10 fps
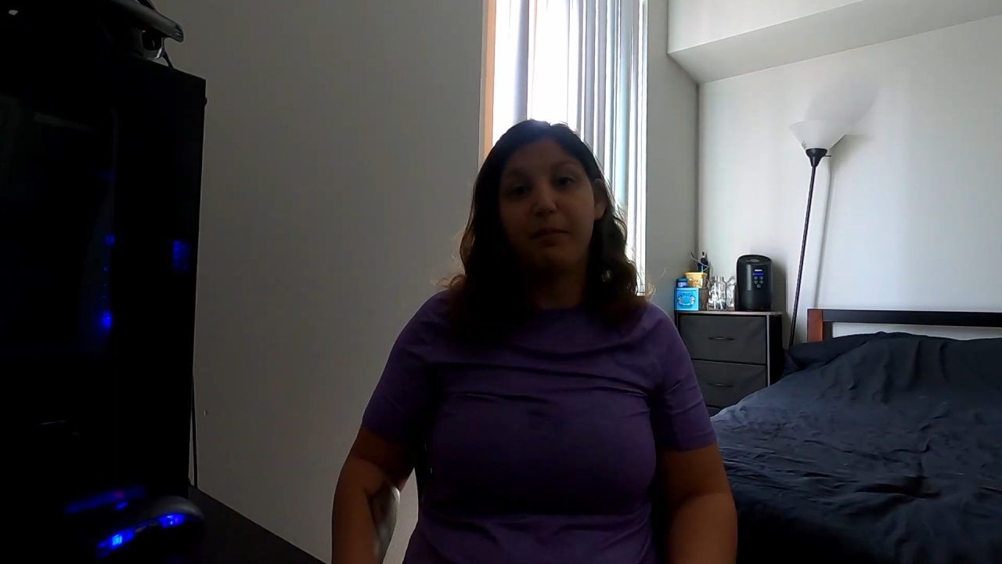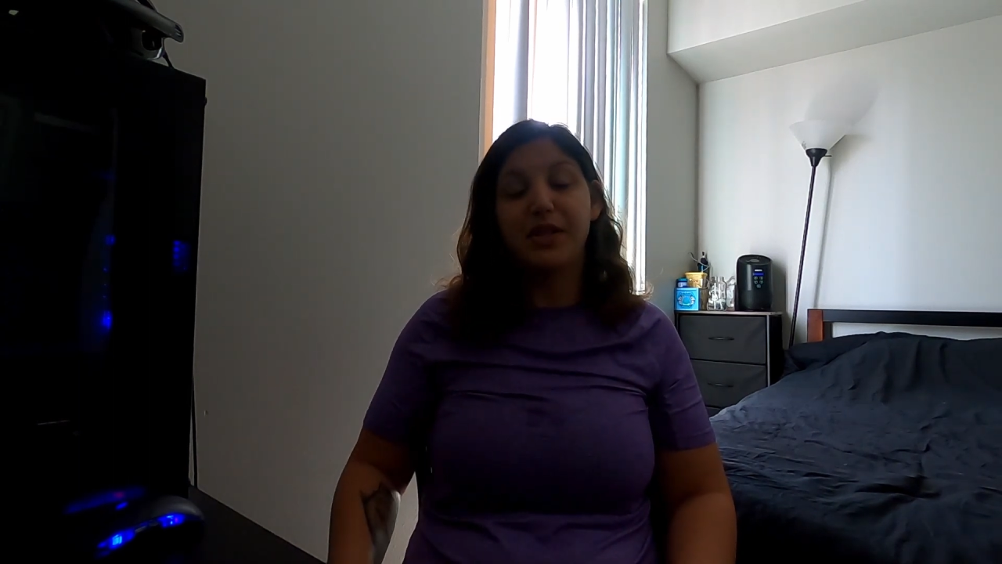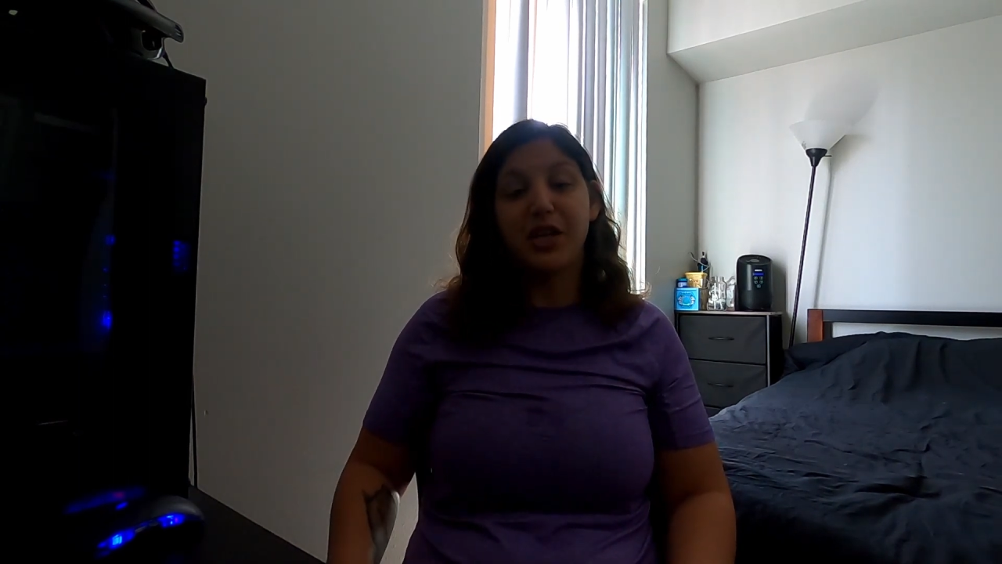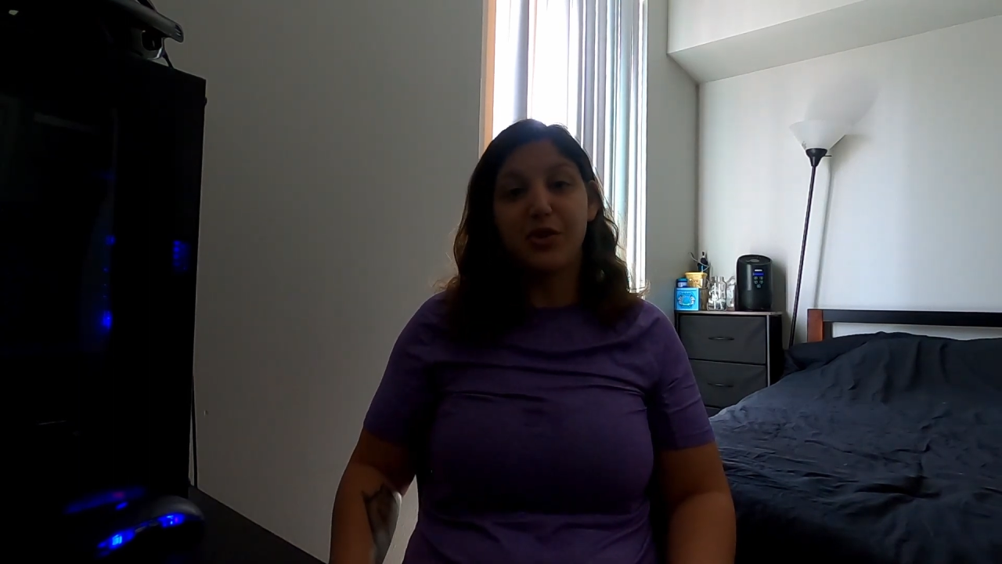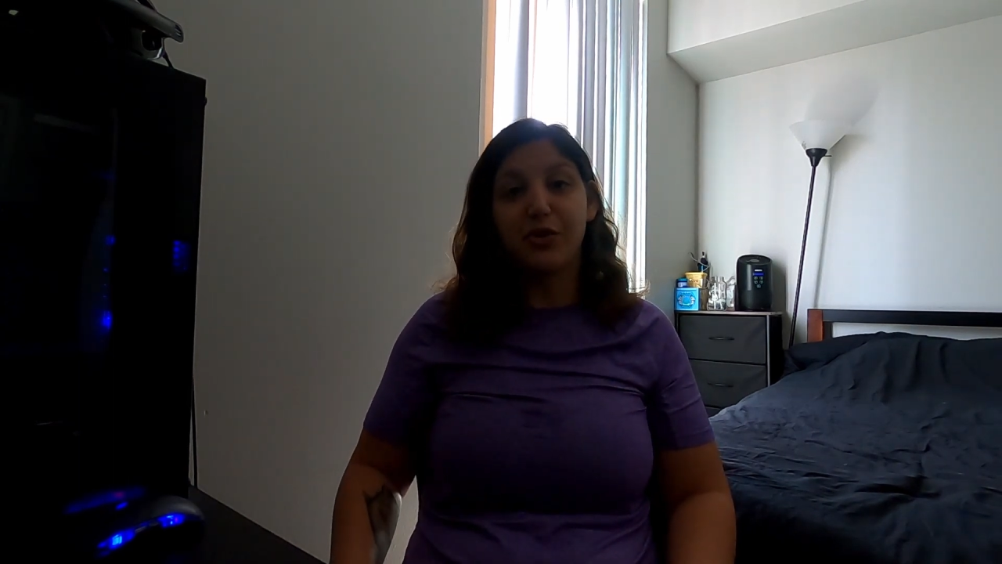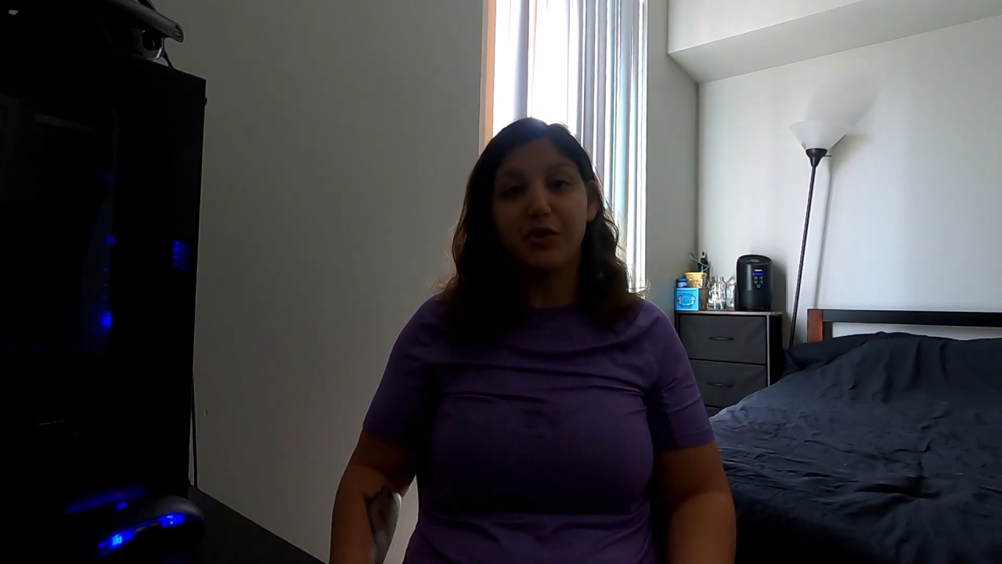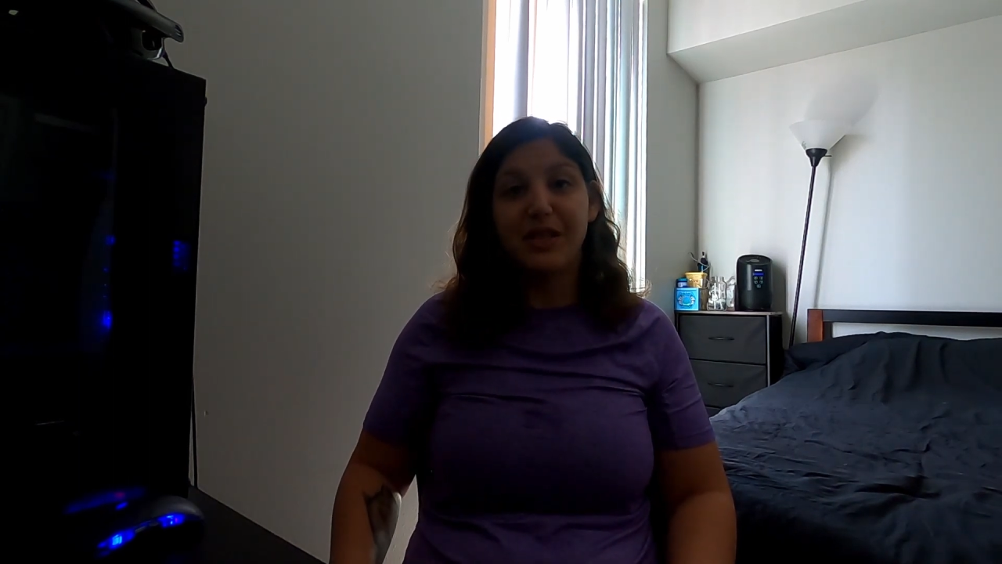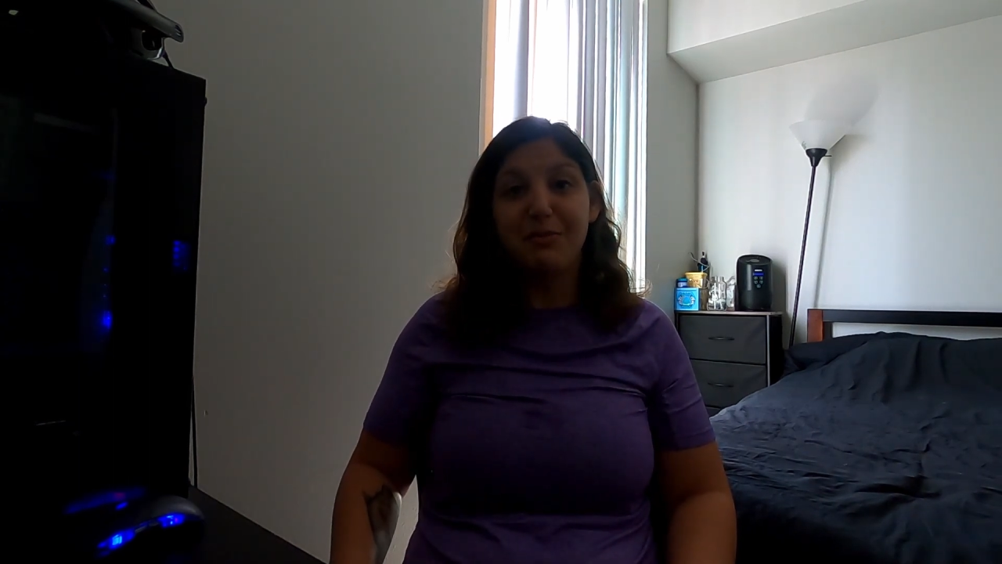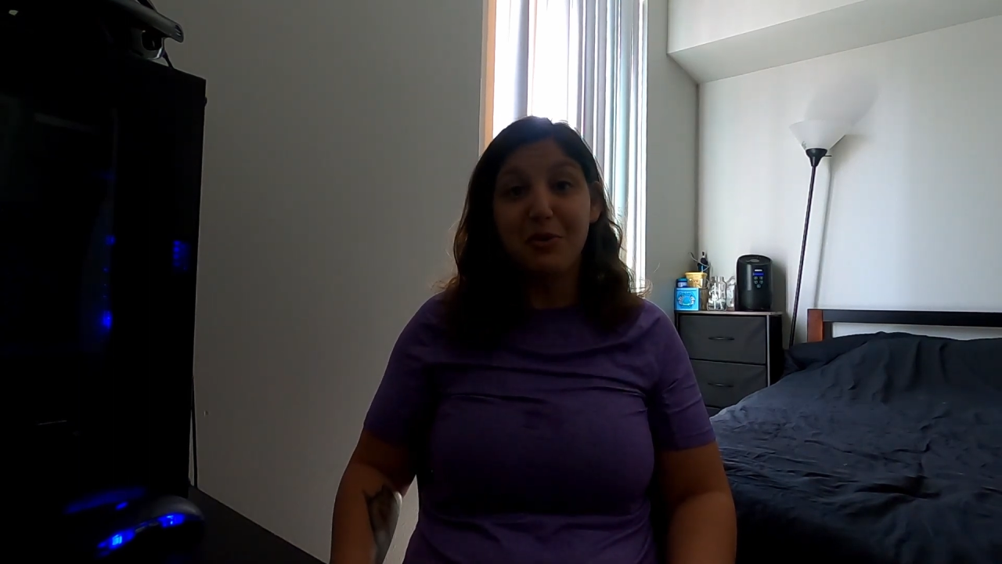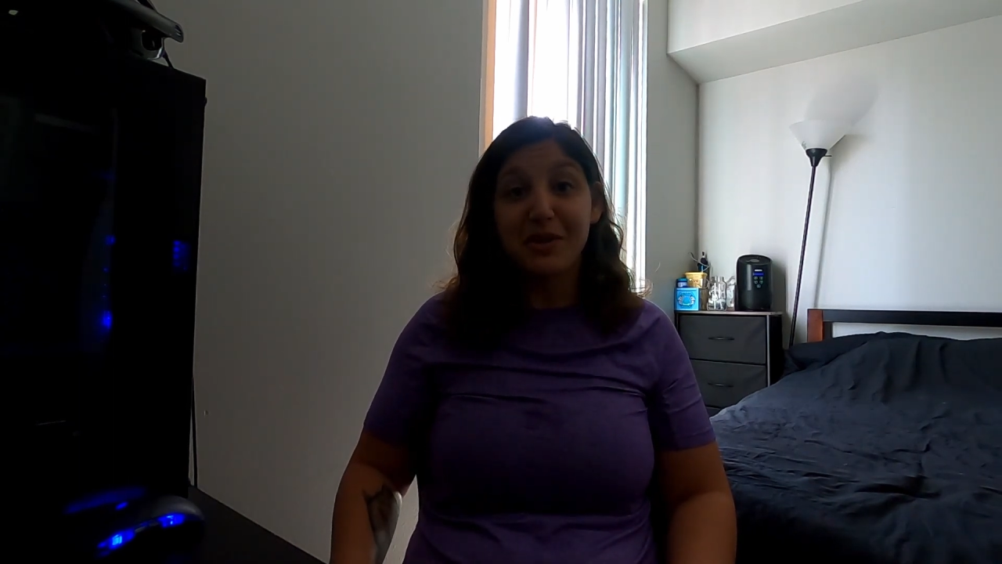potential
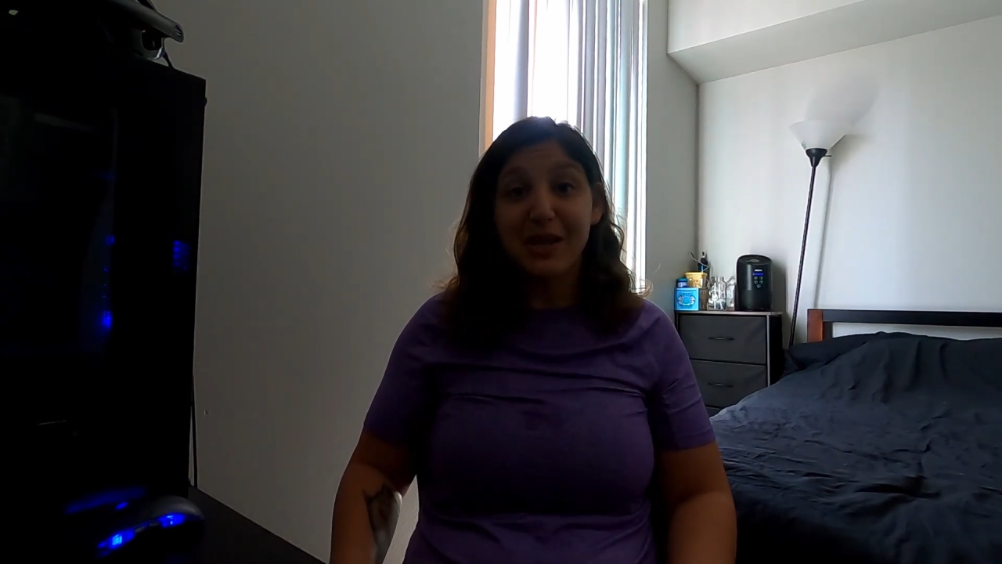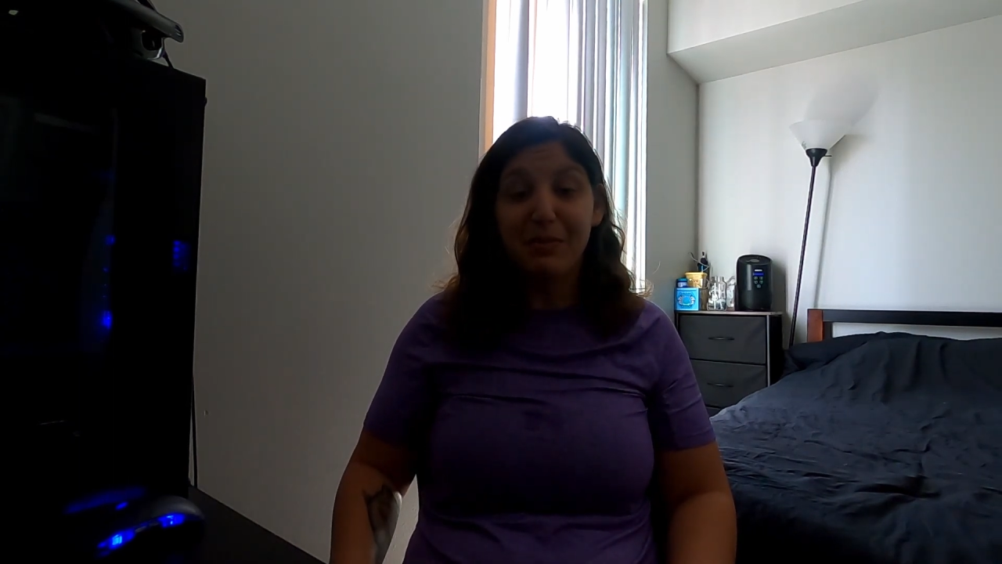Team USA